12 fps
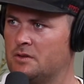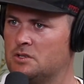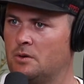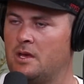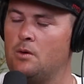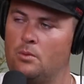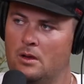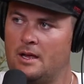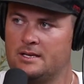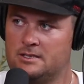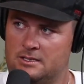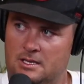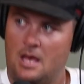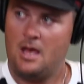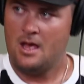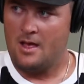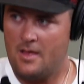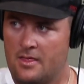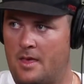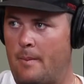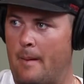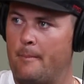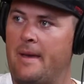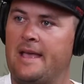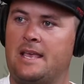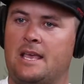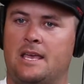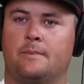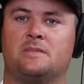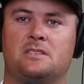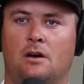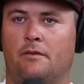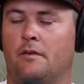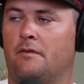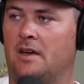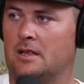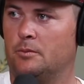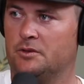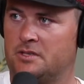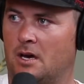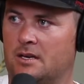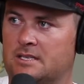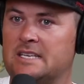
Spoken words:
And so he realizes that by making himself available to us,